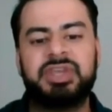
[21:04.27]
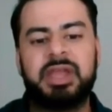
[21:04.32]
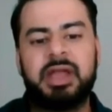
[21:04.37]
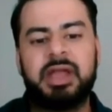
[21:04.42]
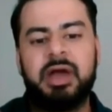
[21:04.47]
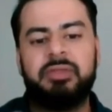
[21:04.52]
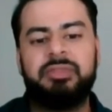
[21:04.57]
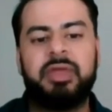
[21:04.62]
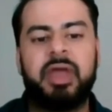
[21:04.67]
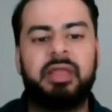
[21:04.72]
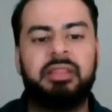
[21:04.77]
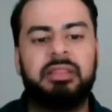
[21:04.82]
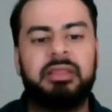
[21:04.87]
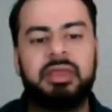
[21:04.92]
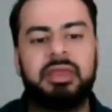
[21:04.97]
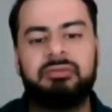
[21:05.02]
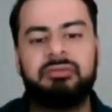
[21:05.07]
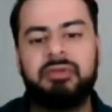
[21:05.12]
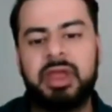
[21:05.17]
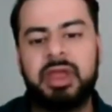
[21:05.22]
check out that
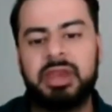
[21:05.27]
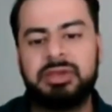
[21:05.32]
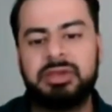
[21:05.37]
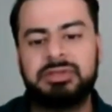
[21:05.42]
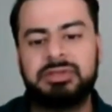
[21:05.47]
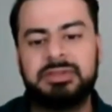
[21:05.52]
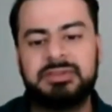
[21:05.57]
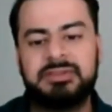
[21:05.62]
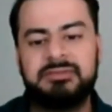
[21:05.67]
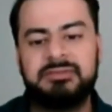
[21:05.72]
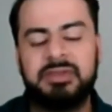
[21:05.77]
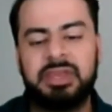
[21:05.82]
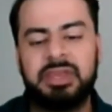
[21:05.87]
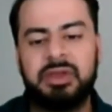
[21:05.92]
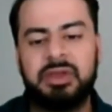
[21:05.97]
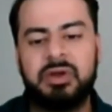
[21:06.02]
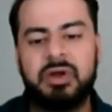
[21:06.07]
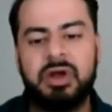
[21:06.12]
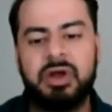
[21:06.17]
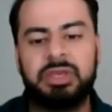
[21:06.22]
link right under this
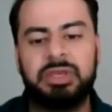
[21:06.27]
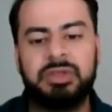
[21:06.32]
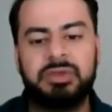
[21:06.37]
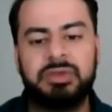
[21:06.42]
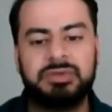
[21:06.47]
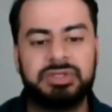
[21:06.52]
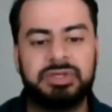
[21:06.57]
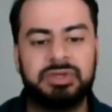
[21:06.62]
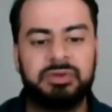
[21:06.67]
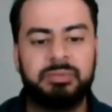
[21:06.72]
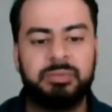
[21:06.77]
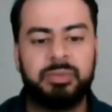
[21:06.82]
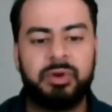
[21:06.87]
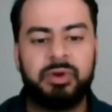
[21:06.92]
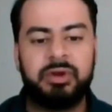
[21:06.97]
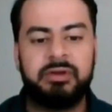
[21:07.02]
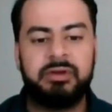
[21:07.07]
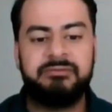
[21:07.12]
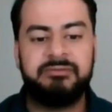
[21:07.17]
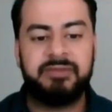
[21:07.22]
video on YouTube
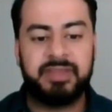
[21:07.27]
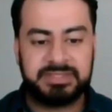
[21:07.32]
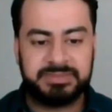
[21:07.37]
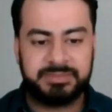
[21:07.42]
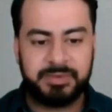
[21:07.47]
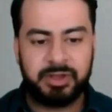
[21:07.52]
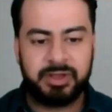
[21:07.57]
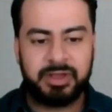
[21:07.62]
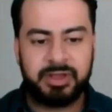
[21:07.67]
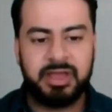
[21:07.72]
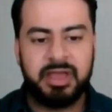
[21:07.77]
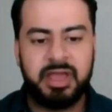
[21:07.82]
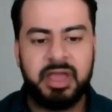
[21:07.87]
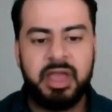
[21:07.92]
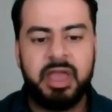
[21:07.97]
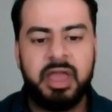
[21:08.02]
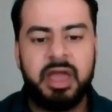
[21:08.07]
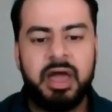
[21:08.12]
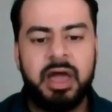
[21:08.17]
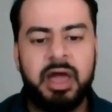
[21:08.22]
or
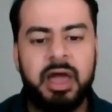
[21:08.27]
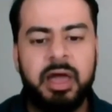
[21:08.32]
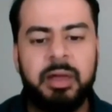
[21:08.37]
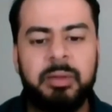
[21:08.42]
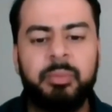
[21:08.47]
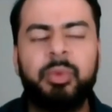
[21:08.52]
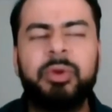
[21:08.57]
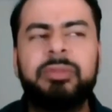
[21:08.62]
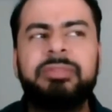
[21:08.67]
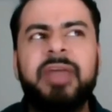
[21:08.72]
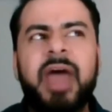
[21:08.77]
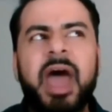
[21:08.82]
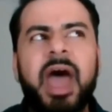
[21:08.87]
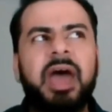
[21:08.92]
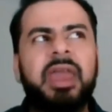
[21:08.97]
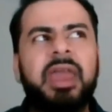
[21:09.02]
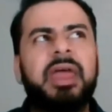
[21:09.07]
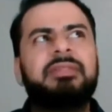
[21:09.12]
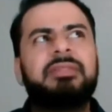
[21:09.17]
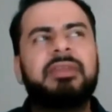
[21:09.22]
Facebook. Um, with
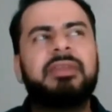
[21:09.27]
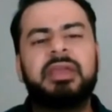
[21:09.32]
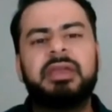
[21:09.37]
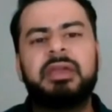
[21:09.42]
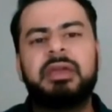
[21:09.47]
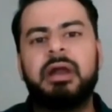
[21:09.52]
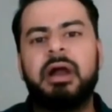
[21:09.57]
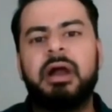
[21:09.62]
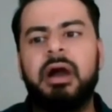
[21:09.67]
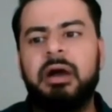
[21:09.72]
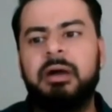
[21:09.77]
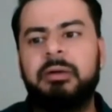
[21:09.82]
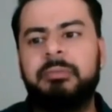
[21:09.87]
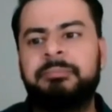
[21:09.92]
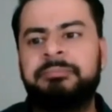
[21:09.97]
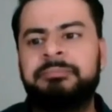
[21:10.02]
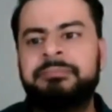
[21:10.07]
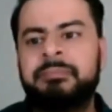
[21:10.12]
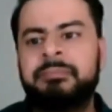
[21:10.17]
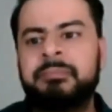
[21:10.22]
that, I think
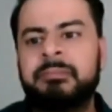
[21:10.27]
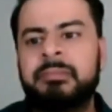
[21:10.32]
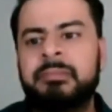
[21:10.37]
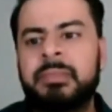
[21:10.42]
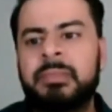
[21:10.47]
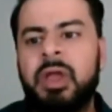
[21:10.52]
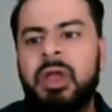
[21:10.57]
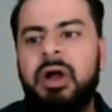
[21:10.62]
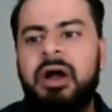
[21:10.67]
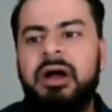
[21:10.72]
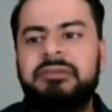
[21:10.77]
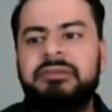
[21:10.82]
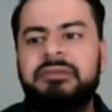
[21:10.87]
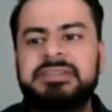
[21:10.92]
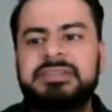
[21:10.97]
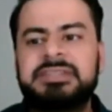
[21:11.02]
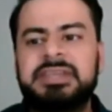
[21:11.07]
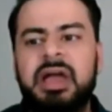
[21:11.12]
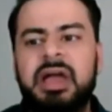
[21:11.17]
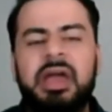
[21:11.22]
um,
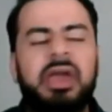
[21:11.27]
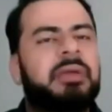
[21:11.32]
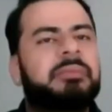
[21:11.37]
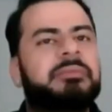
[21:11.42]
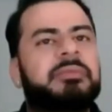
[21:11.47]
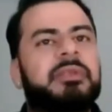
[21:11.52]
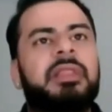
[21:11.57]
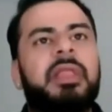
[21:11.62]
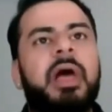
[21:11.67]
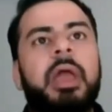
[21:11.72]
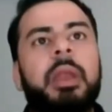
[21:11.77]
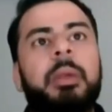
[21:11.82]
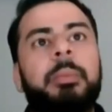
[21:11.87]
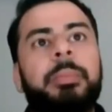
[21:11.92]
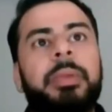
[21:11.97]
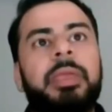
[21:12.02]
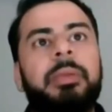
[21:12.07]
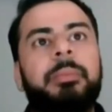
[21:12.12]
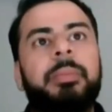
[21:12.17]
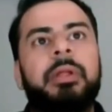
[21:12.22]
oftentimes a lot
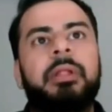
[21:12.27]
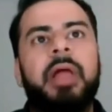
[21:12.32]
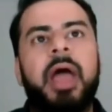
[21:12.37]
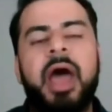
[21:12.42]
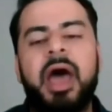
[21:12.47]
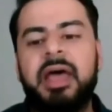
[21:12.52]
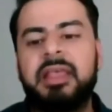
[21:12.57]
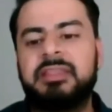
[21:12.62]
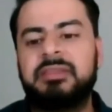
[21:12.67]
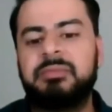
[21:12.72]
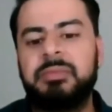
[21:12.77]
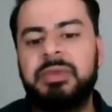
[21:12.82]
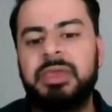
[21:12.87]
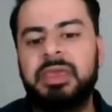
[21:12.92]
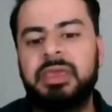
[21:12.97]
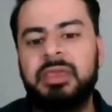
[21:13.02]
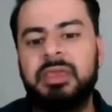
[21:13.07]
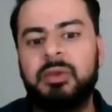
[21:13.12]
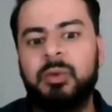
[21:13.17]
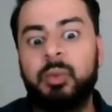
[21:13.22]
of people ask
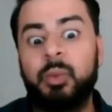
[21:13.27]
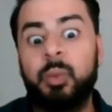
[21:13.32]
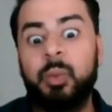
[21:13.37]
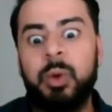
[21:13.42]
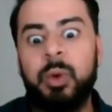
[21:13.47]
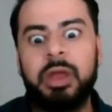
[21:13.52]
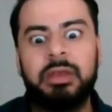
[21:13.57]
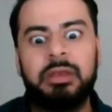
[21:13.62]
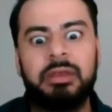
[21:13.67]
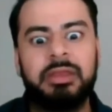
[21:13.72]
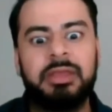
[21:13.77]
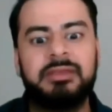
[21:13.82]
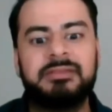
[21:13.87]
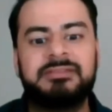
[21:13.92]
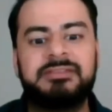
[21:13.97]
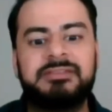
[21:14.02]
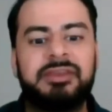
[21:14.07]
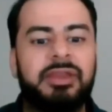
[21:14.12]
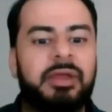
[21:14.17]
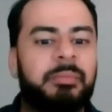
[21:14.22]
me, what
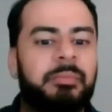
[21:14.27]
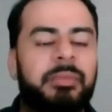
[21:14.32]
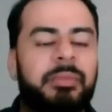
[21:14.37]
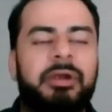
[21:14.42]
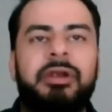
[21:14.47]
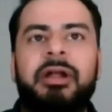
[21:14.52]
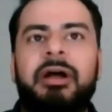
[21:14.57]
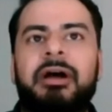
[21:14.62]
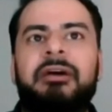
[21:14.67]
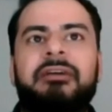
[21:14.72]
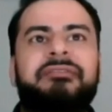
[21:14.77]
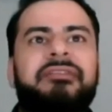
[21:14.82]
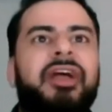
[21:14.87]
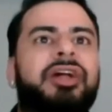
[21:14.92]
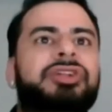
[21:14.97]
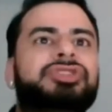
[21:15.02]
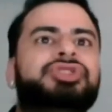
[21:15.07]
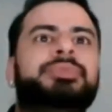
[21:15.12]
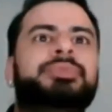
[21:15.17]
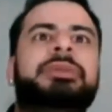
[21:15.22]
is the number of
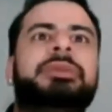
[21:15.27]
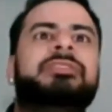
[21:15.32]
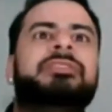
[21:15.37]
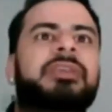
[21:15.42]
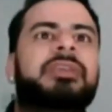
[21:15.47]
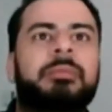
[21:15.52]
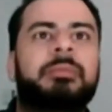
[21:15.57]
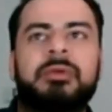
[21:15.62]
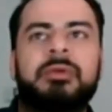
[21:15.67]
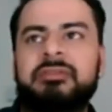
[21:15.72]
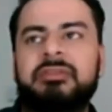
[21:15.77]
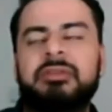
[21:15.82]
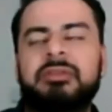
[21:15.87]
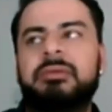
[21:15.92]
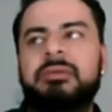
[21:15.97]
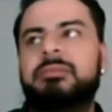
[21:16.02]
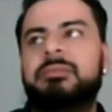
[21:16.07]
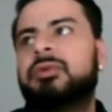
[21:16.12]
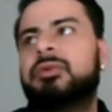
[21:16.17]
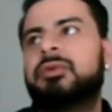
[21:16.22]
L G B T
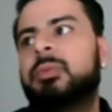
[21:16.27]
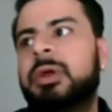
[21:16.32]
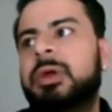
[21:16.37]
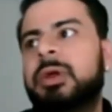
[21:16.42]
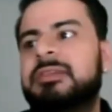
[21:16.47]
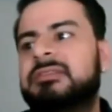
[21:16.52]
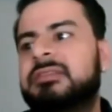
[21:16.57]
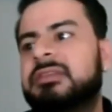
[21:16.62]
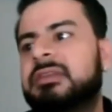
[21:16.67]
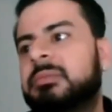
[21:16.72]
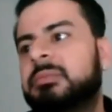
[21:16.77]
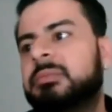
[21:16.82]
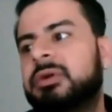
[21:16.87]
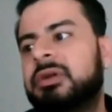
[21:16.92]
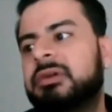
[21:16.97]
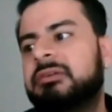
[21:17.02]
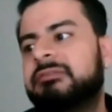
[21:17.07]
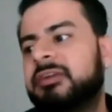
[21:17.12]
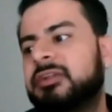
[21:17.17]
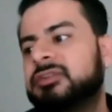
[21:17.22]
Muslims, or what is the
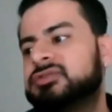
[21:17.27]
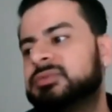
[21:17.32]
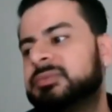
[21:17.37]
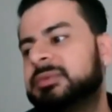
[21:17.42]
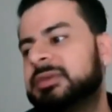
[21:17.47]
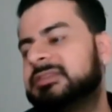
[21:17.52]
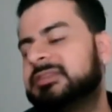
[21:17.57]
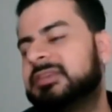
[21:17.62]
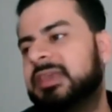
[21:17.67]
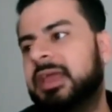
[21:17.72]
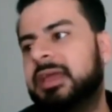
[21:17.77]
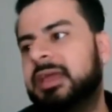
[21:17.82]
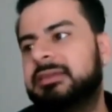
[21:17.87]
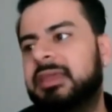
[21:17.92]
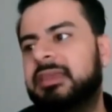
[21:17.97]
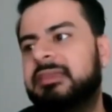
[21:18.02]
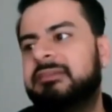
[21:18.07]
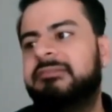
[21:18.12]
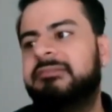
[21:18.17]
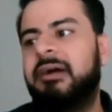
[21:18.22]
number of L G B T
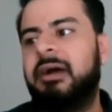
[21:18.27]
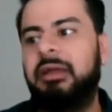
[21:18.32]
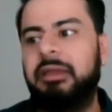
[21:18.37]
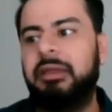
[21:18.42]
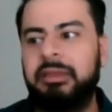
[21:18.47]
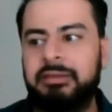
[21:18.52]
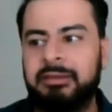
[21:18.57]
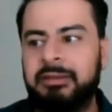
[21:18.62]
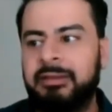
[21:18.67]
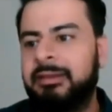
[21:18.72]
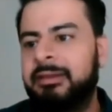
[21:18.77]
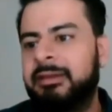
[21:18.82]
identified